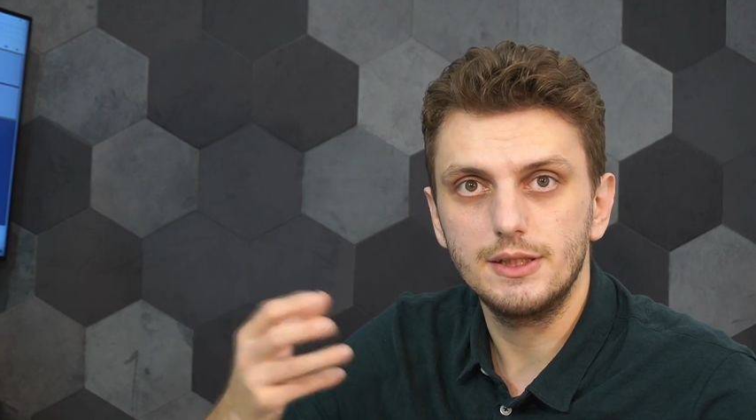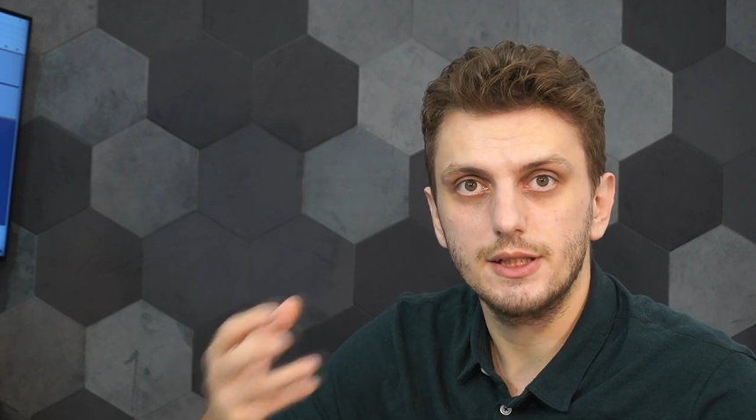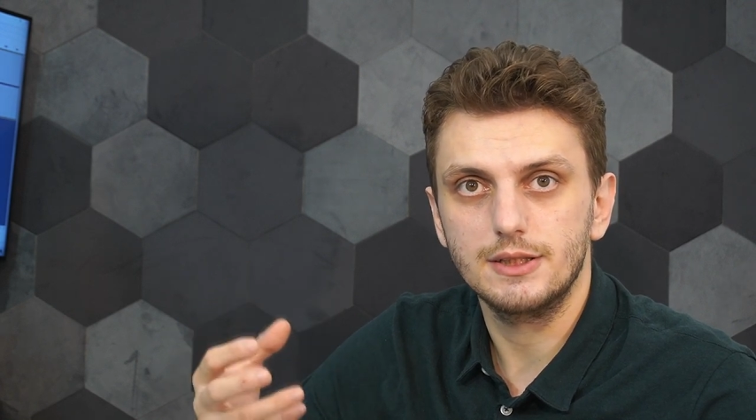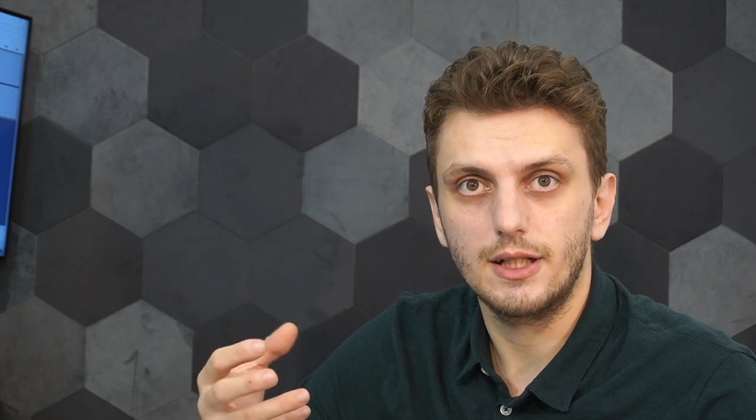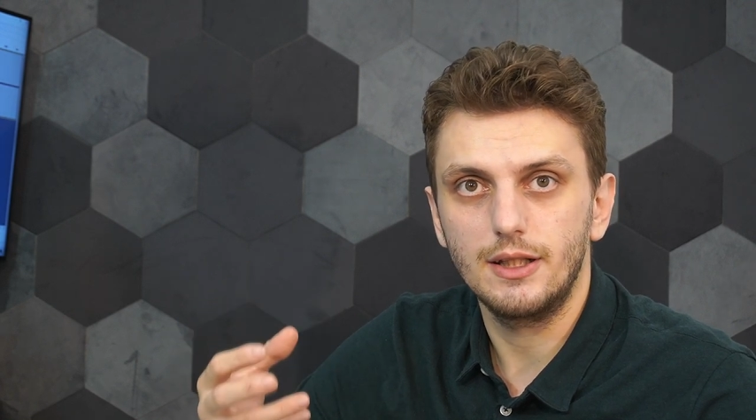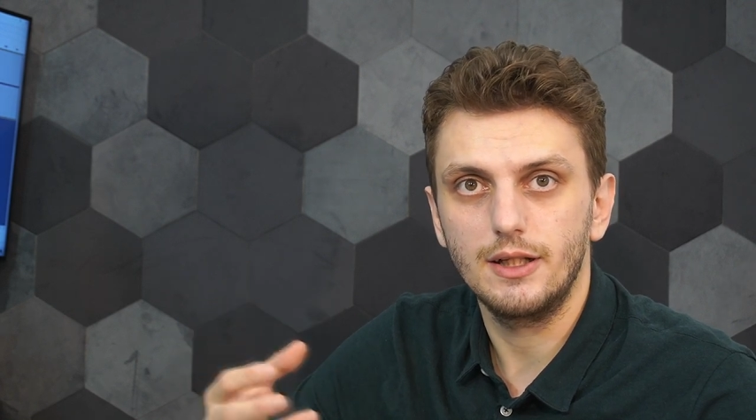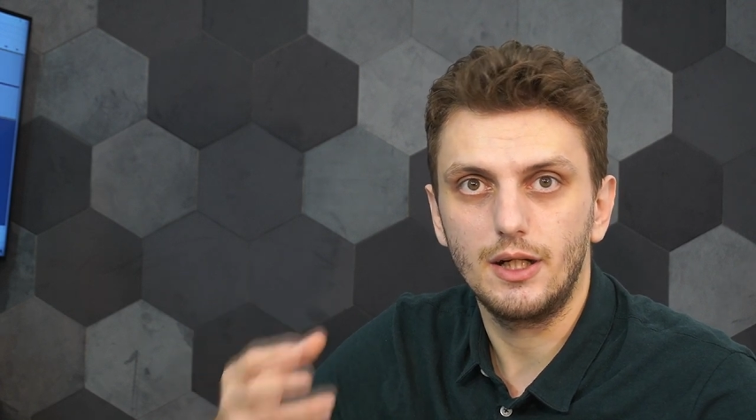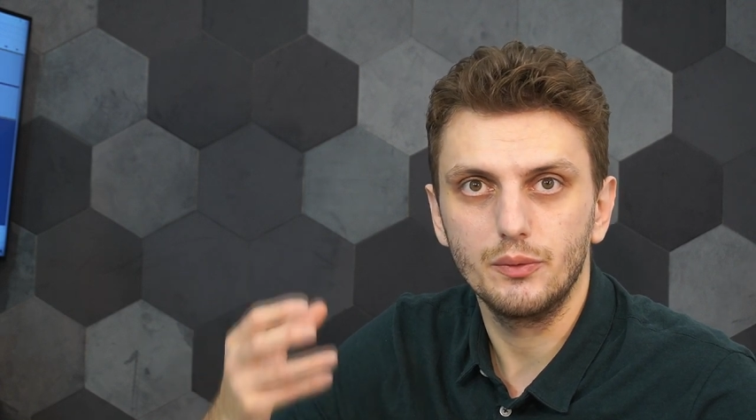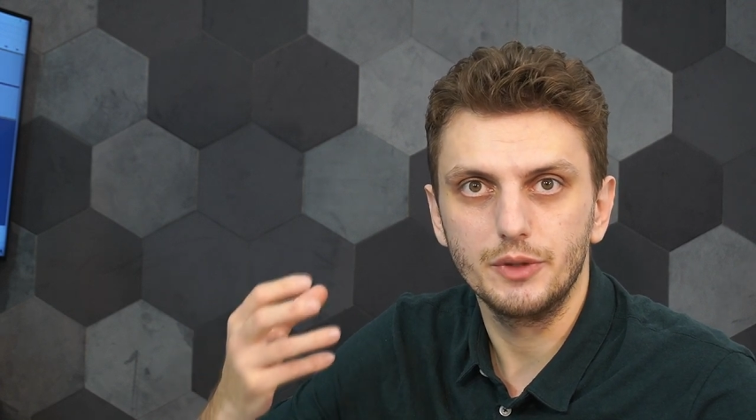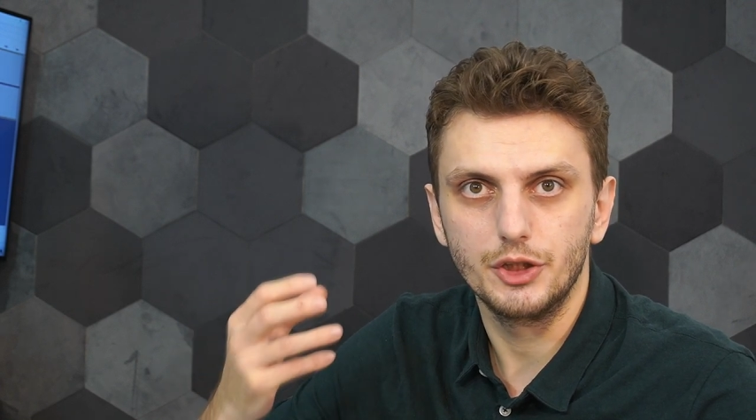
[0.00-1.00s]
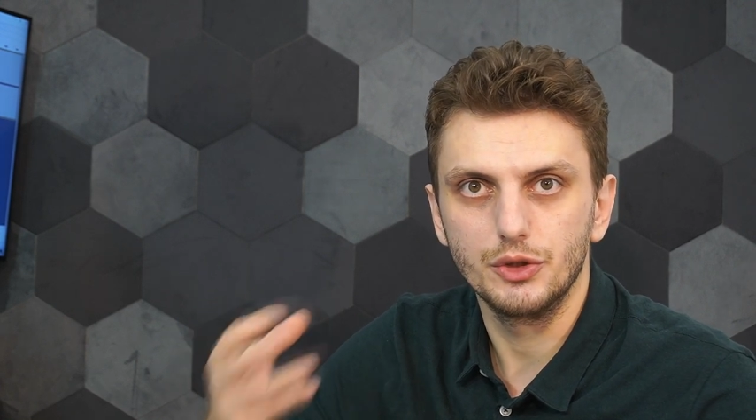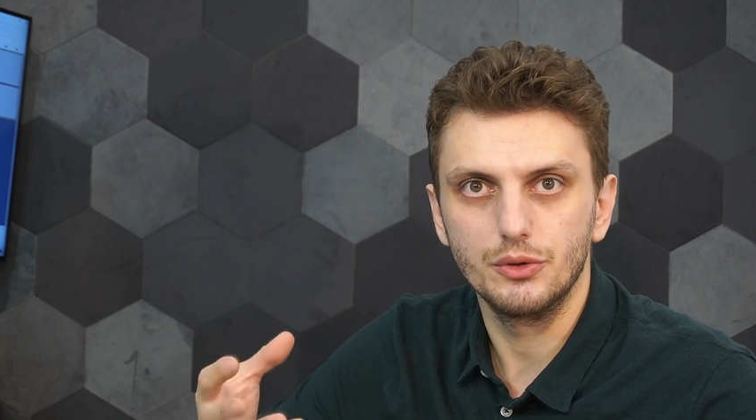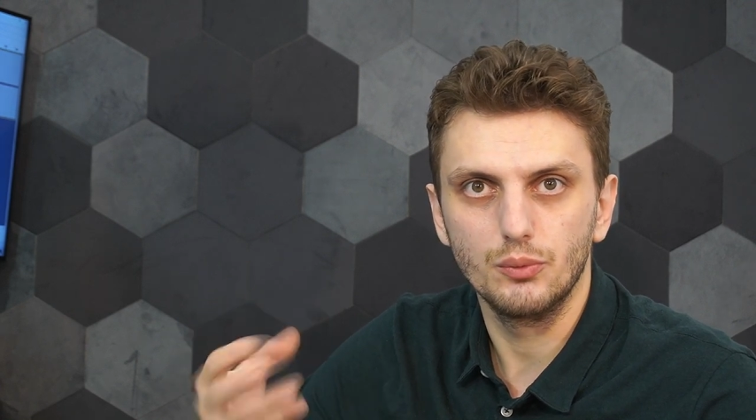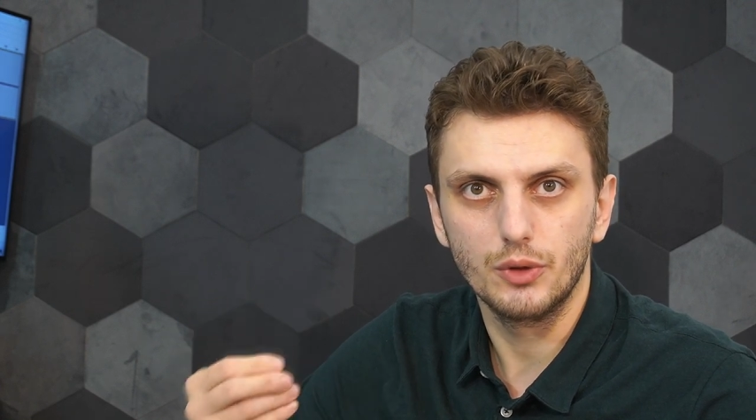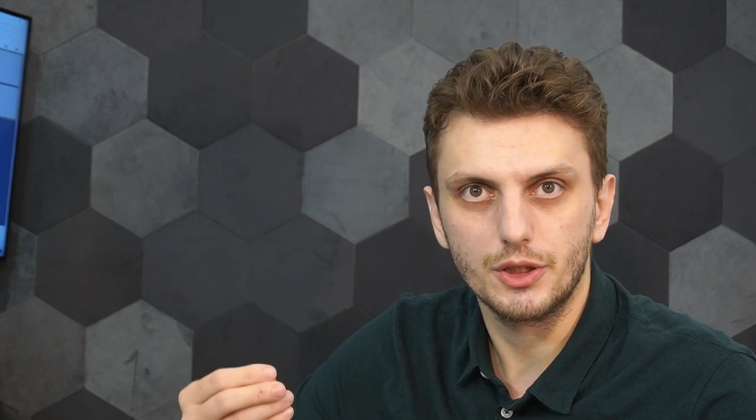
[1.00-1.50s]
see exactly how it
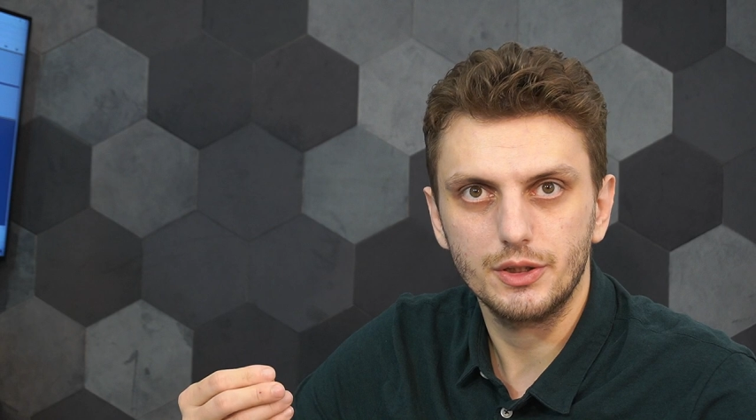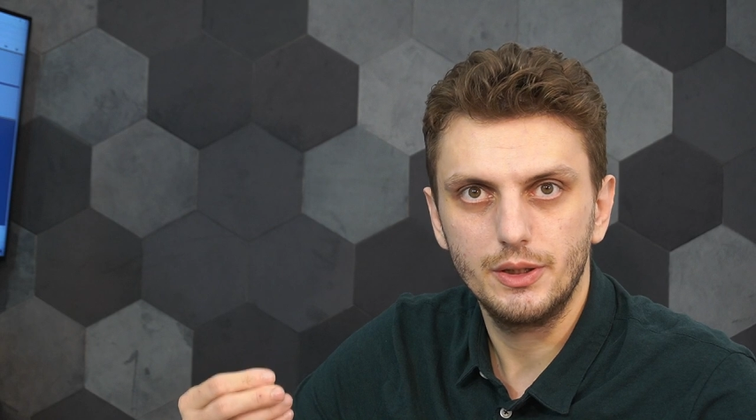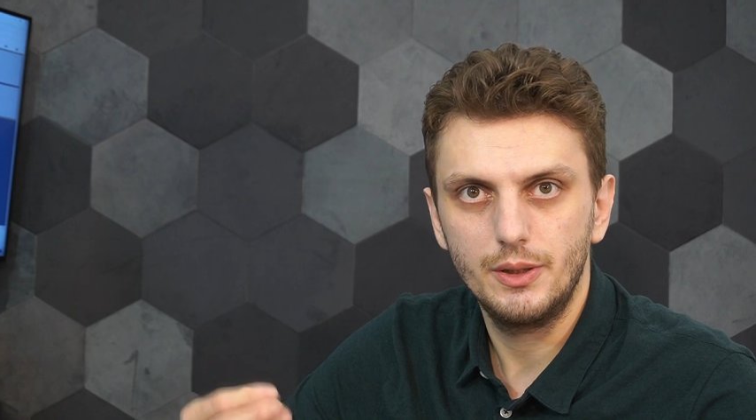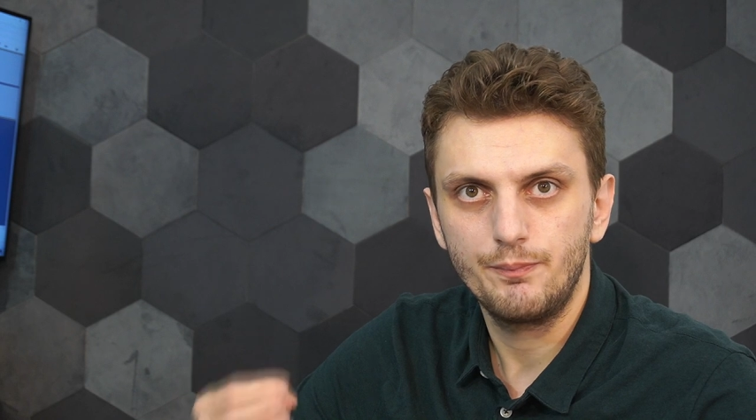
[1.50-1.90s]
should work.